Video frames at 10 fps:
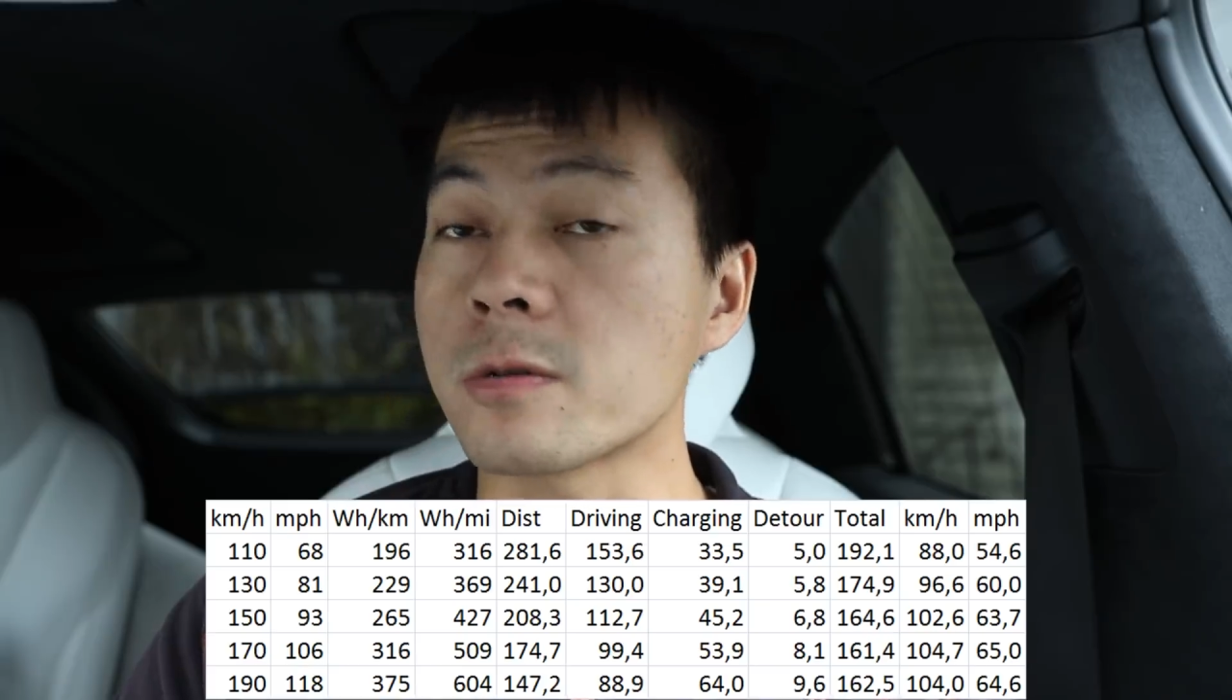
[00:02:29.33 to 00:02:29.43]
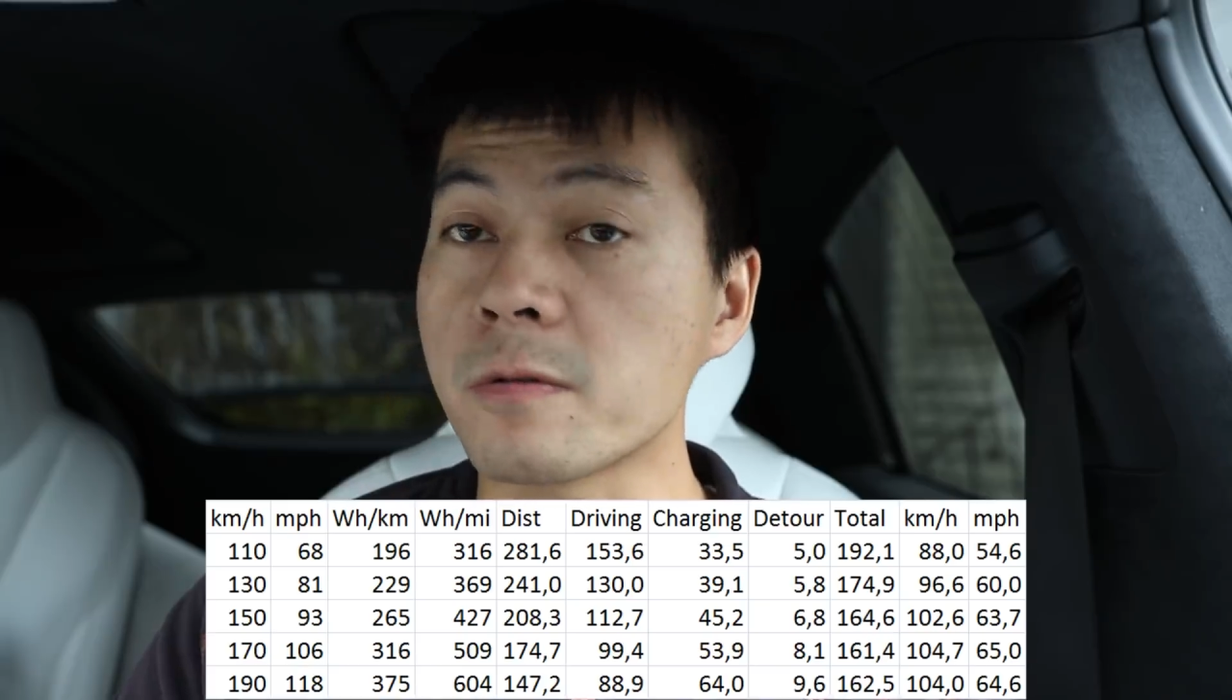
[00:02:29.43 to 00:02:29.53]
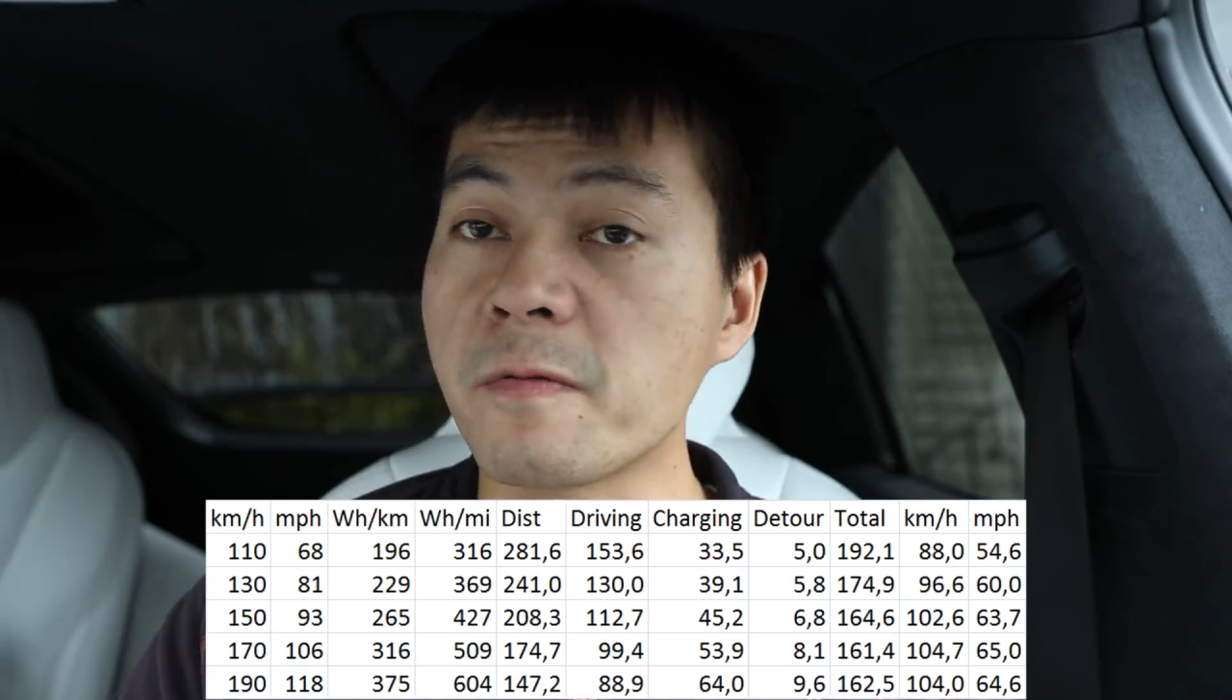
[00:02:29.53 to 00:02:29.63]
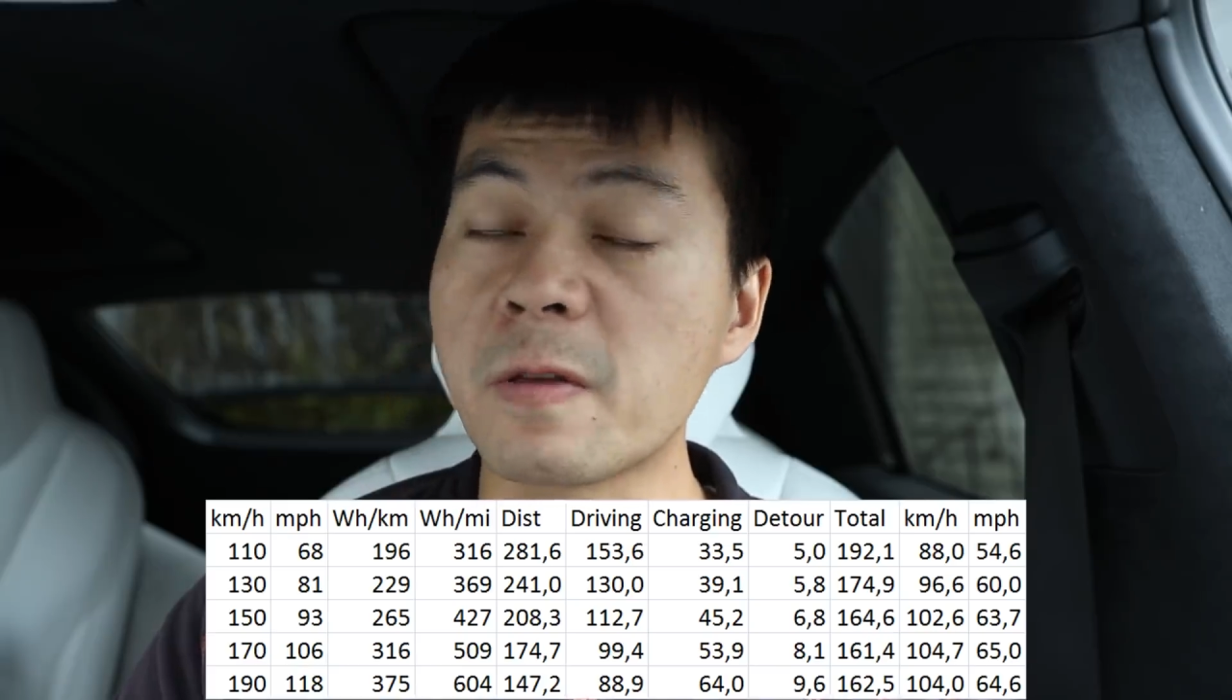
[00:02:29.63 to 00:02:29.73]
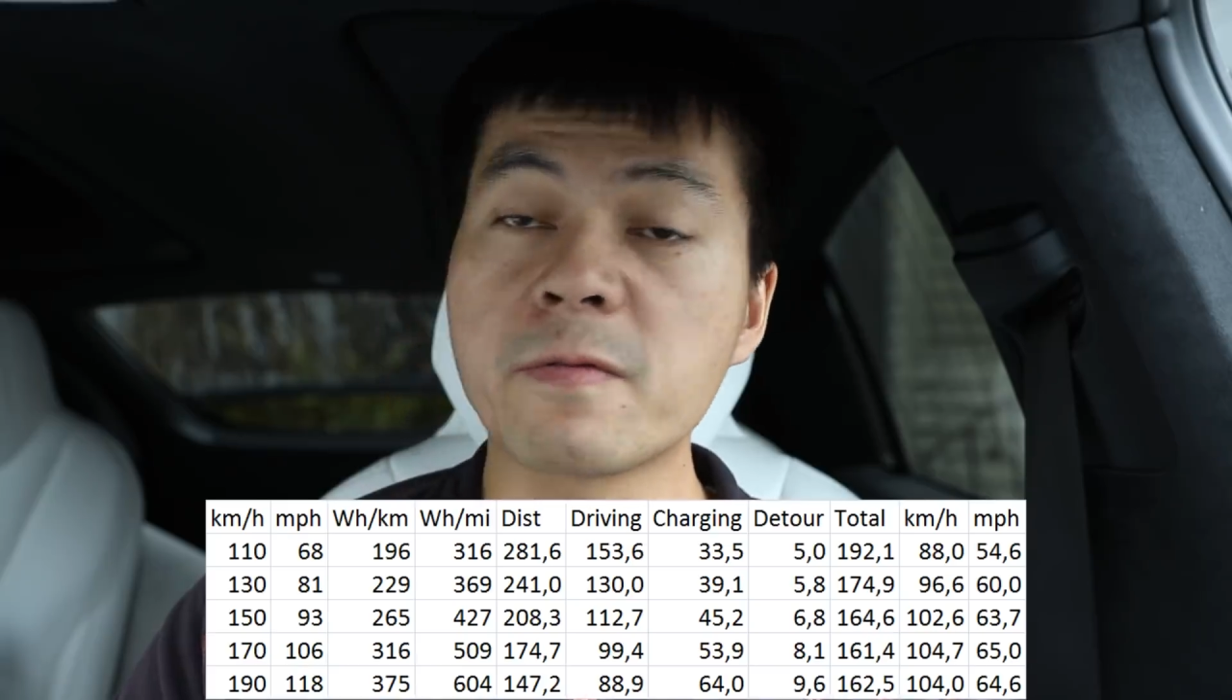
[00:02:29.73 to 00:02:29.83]

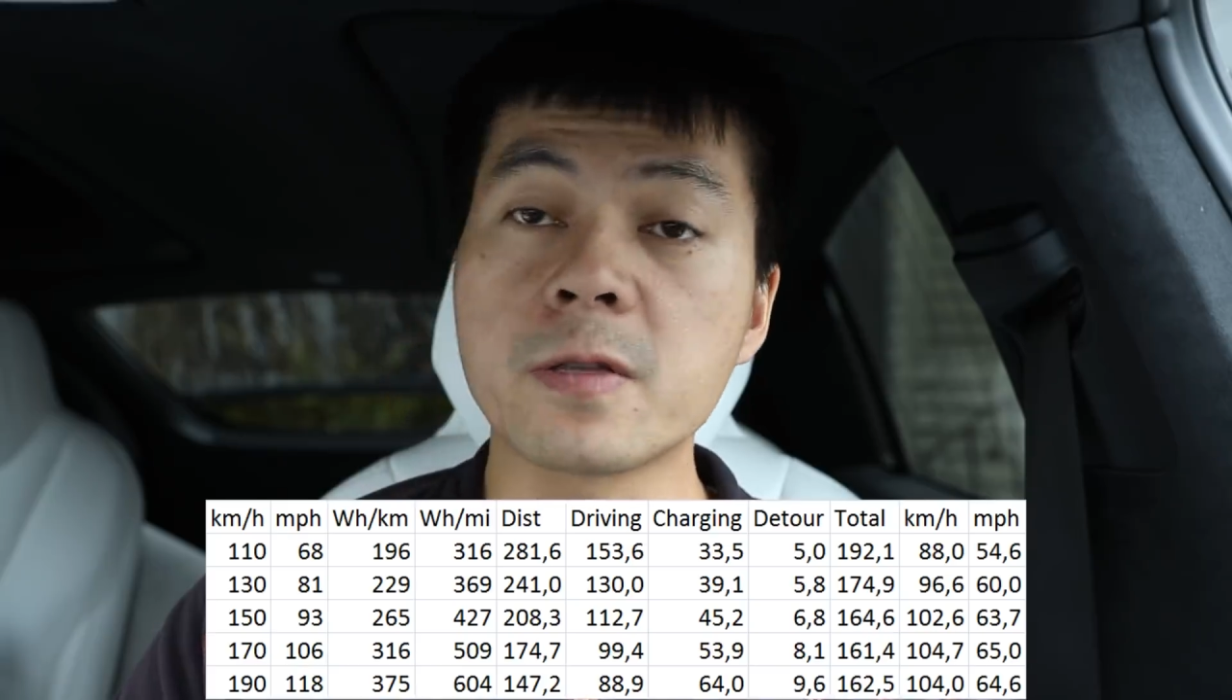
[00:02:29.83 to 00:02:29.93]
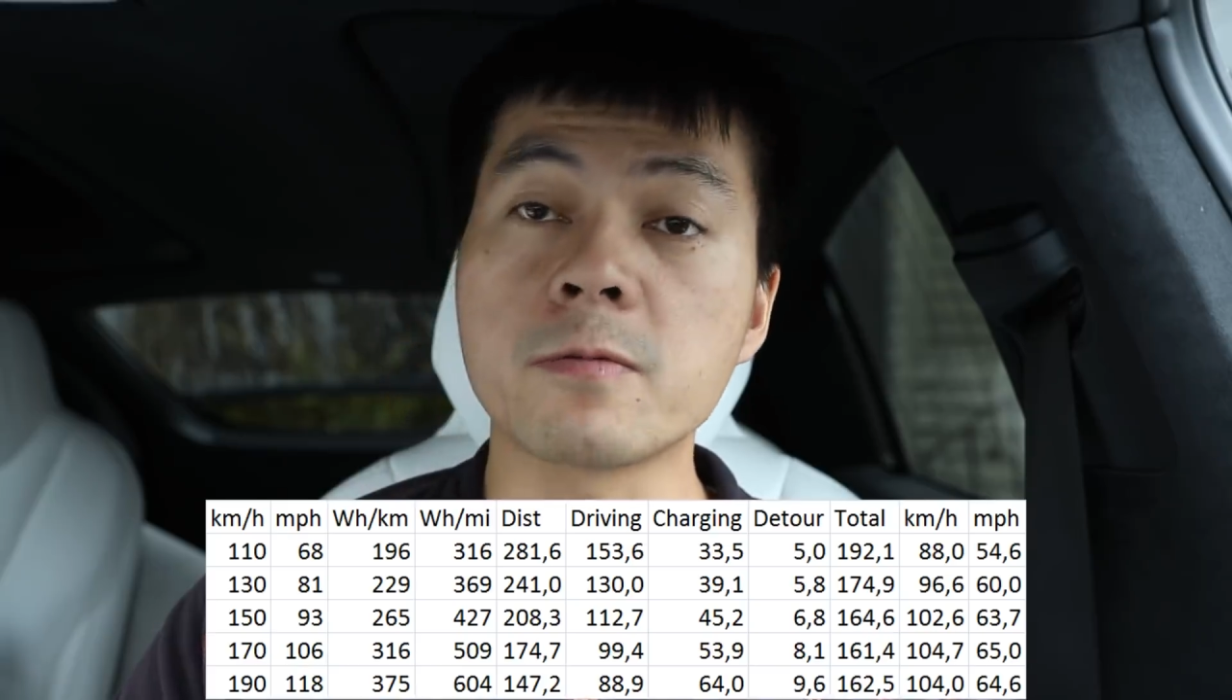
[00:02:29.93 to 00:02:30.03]
150.